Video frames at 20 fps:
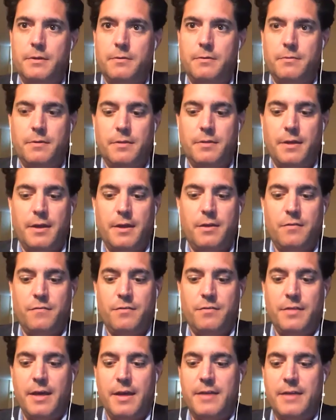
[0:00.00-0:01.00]
Thank you
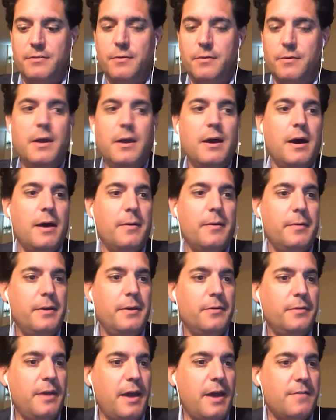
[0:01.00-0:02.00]
for that. So we
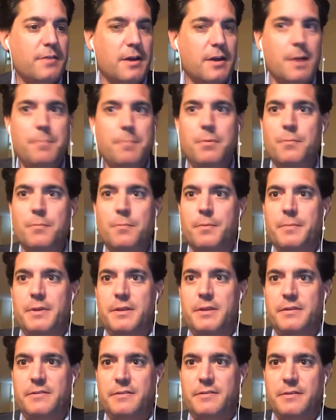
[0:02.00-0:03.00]
only have a couple more
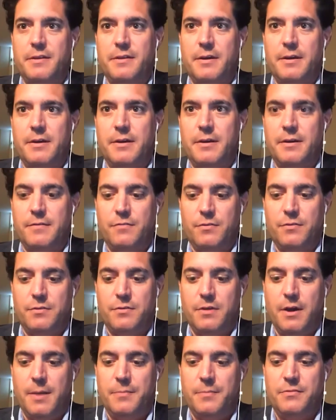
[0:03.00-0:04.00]
minutes of your
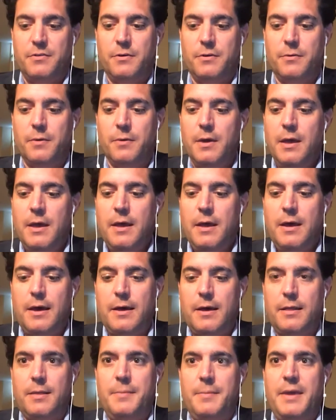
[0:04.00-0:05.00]
time. So
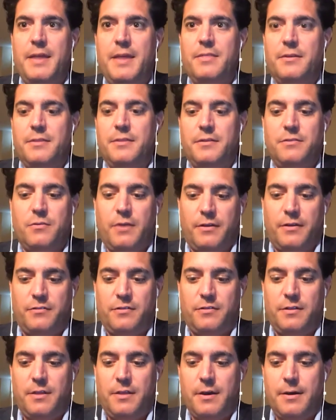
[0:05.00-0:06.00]
let me end on this
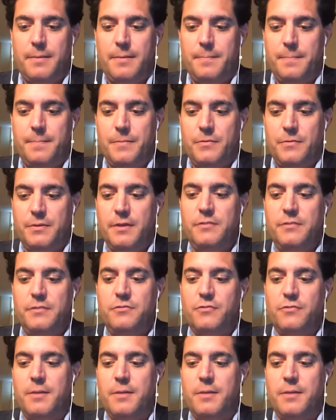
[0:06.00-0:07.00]
question. So it does
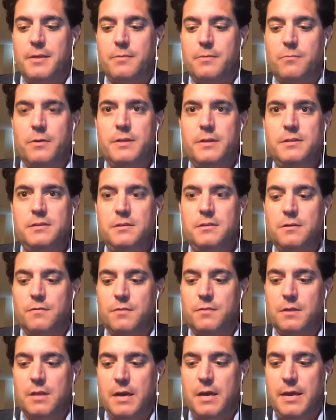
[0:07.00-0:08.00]
strike me that one
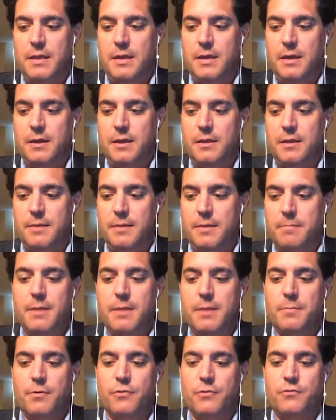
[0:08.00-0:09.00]
silver lining that might
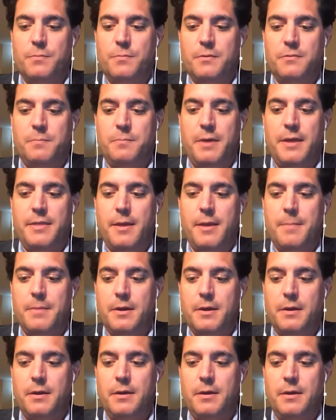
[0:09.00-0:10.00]
emerge from this
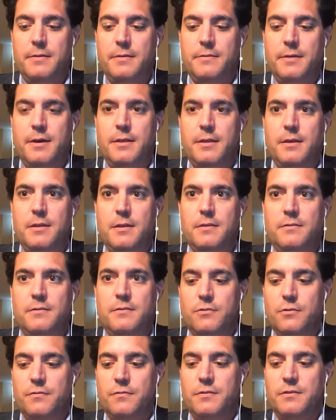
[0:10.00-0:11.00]
pandemic is that it has
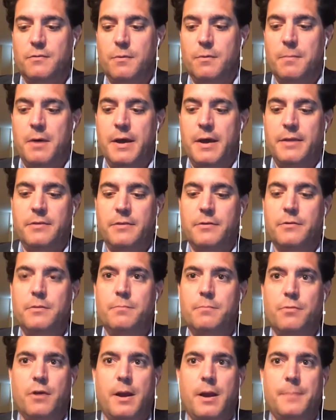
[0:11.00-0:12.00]
served as a reminder
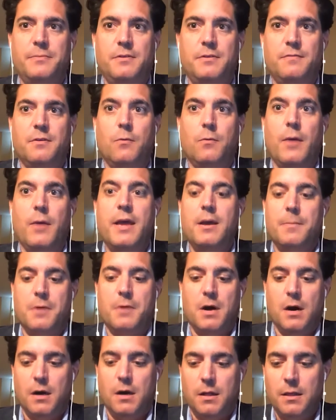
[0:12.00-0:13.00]
and perhaps even a wake-up
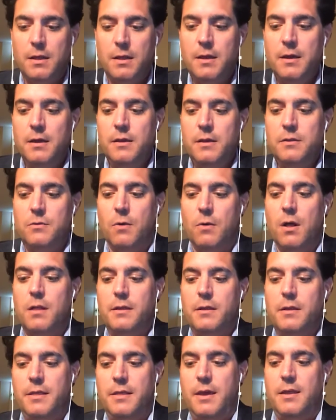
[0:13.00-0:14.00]
call to all
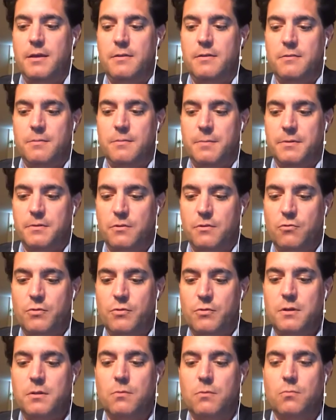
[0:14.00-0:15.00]
Canadians about the
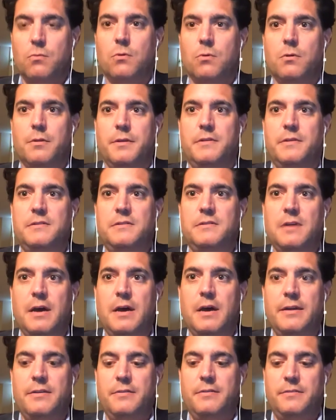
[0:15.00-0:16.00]
critical role that
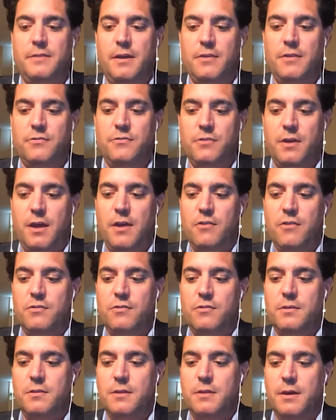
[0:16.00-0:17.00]
science,
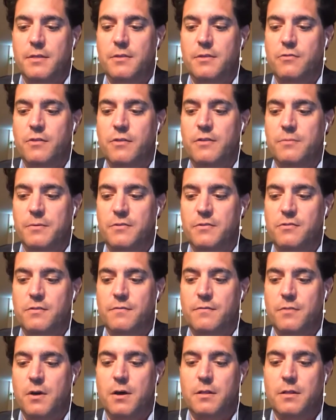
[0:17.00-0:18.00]
education, and the transmission
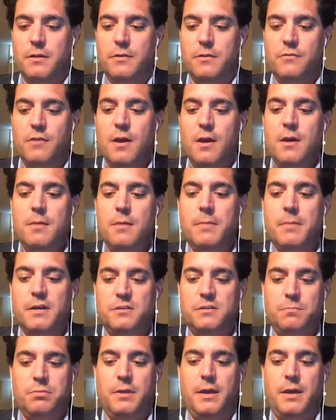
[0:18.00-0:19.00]
of knowledge
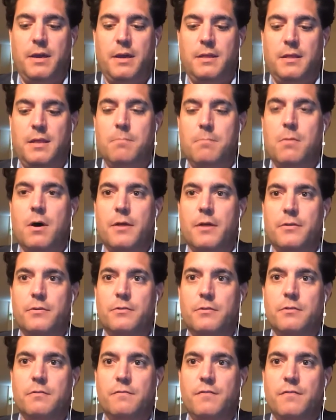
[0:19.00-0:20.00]
must play in any
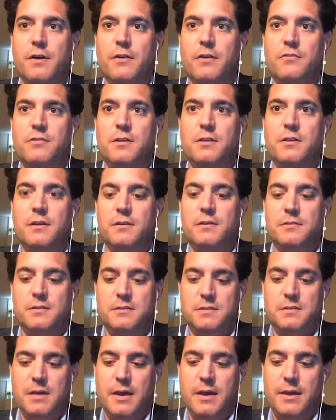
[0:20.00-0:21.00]
modern functioning
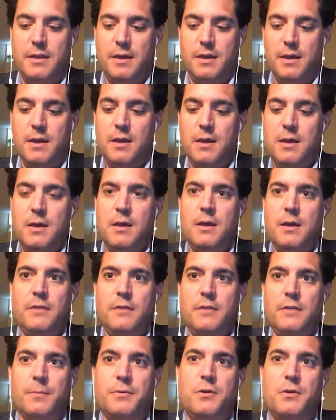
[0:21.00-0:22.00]
society.
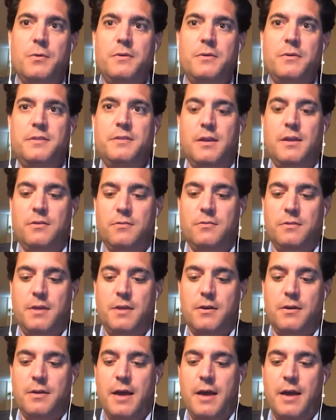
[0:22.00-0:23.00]
So I'm curious to get your
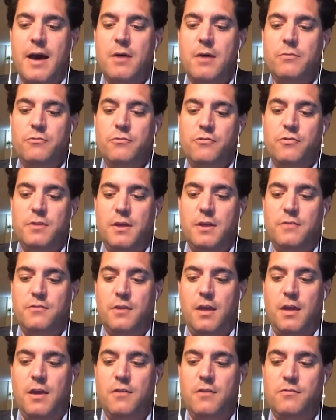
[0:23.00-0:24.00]
take on how should
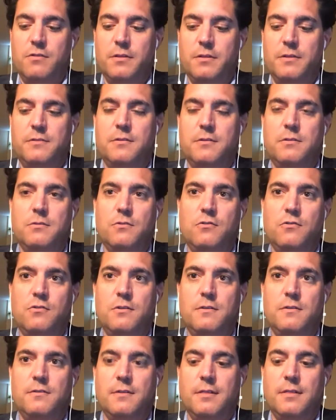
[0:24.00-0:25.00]
educational
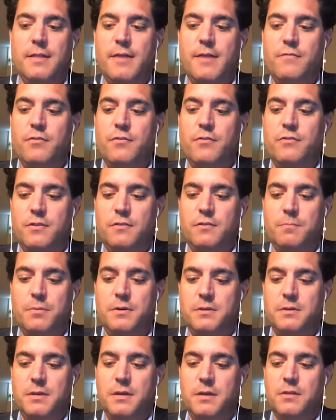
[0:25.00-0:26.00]
institutions leverage this
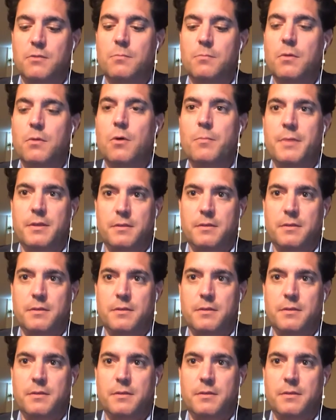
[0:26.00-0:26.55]
particular moment